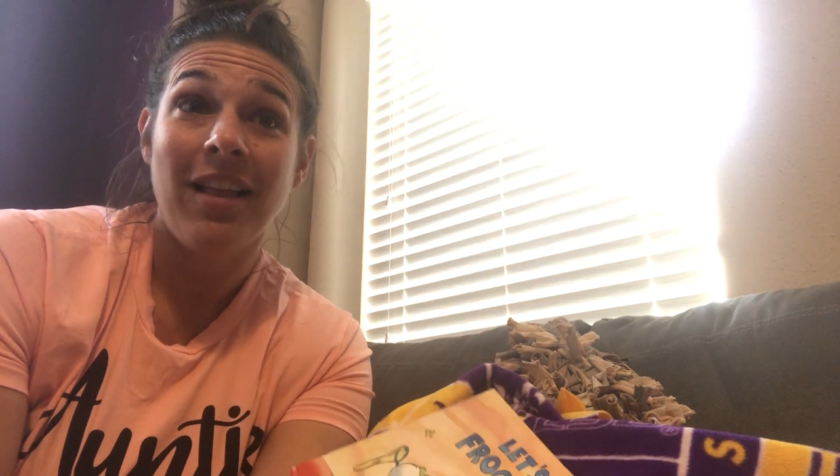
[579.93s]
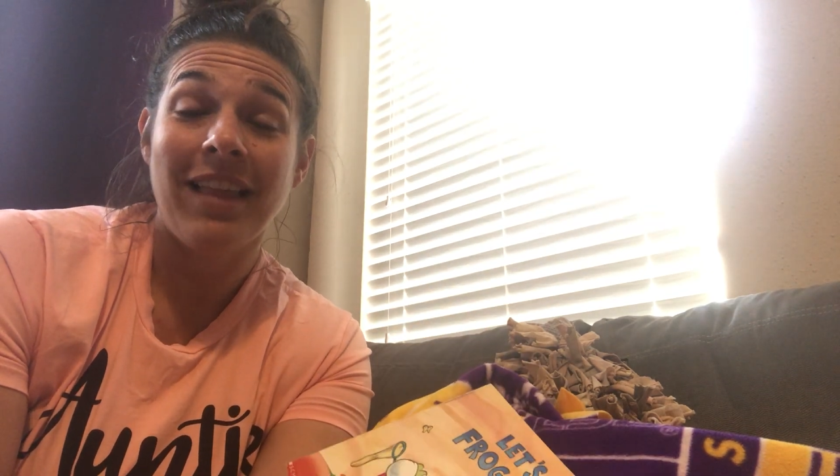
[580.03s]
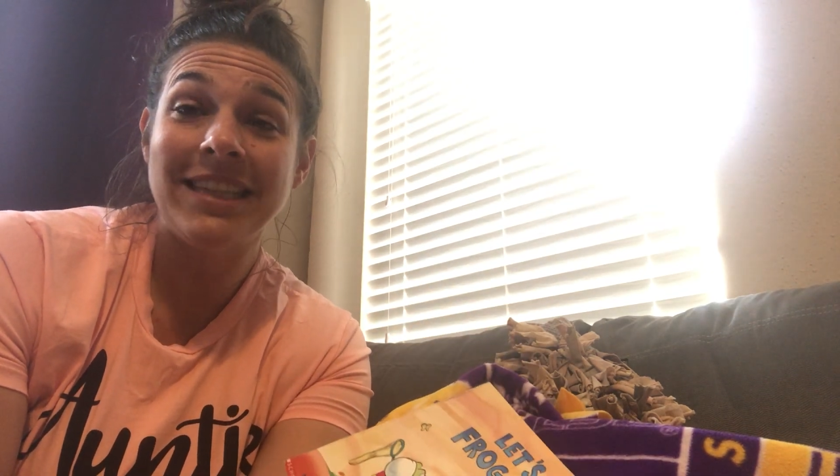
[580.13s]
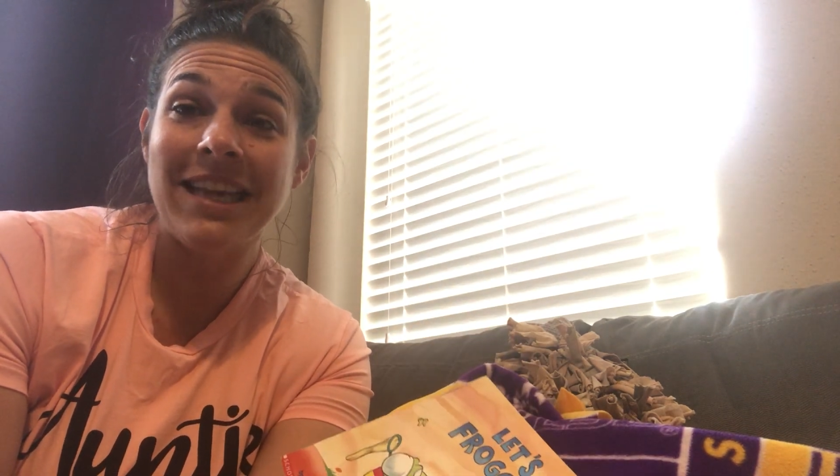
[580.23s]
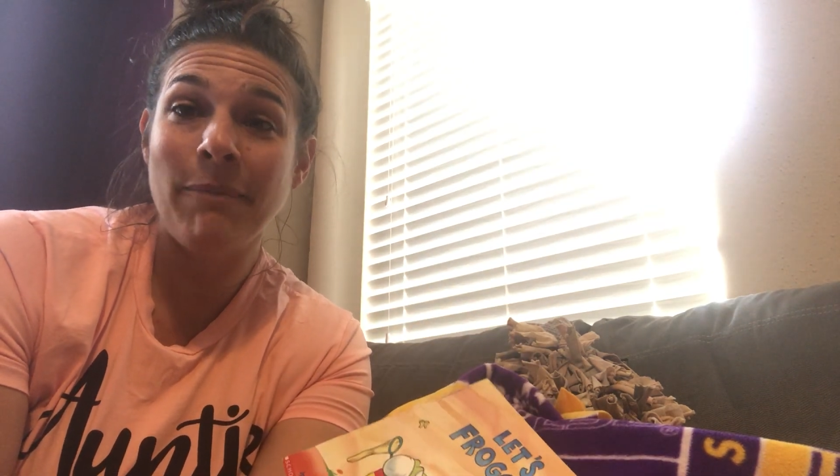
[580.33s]

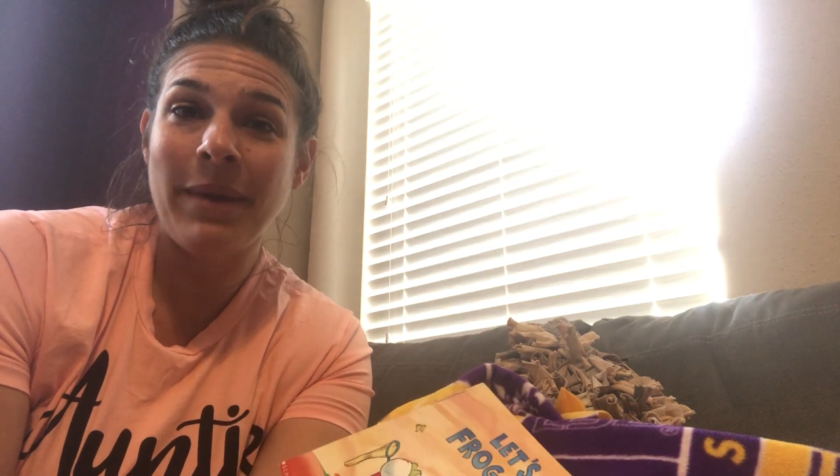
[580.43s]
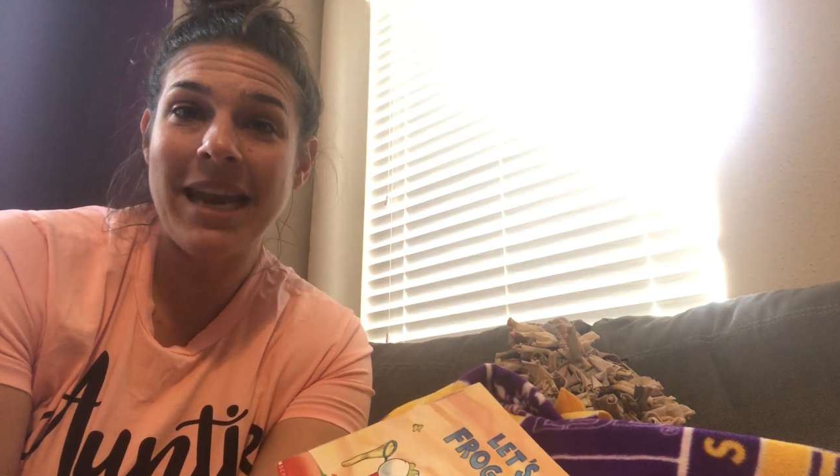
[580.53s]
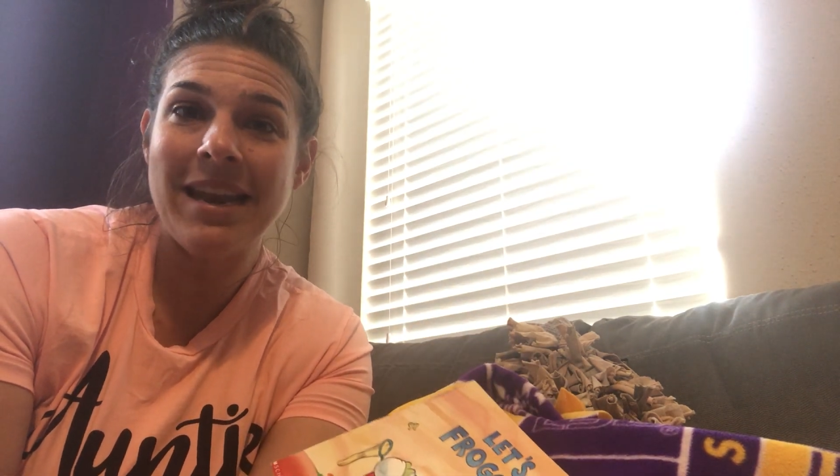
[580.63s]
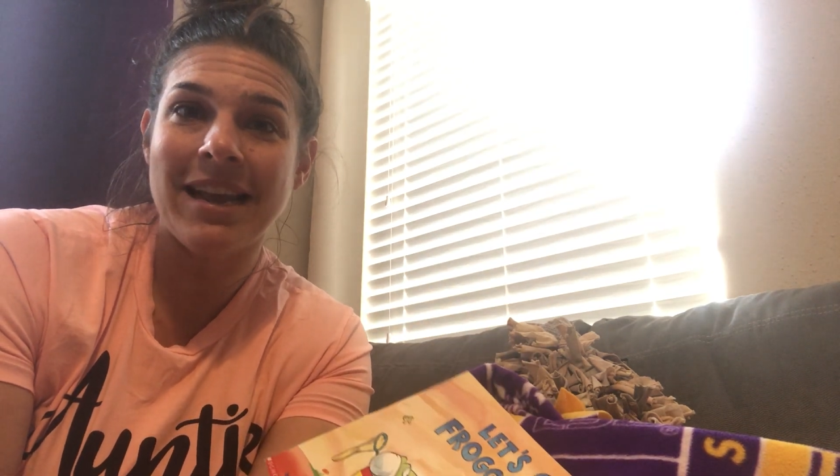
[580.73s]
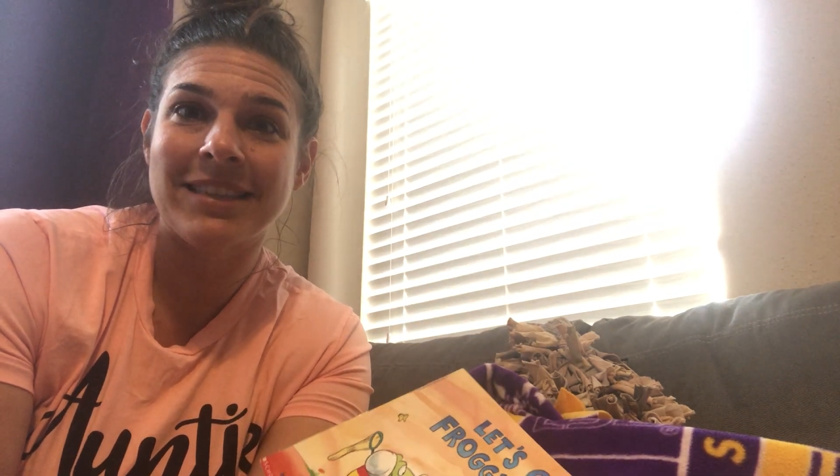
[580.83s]
like to have
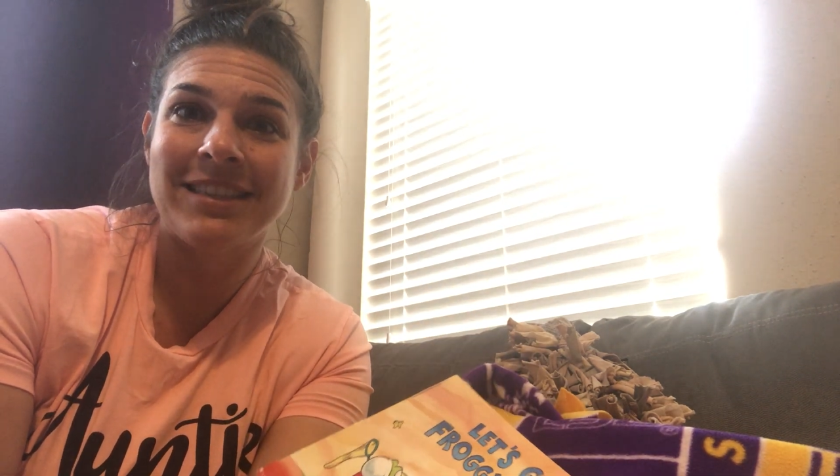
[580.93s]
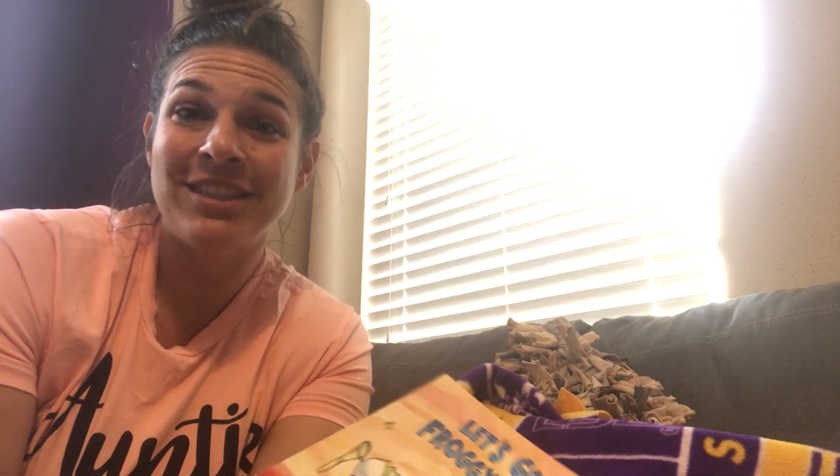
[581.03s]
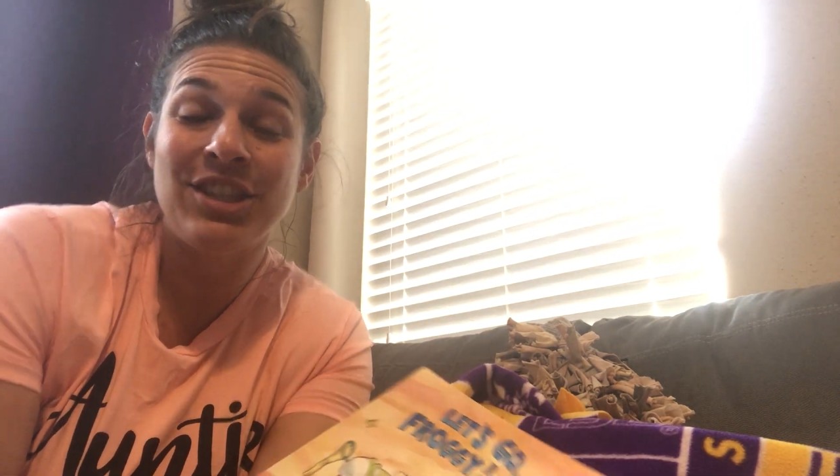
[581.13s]
picnics?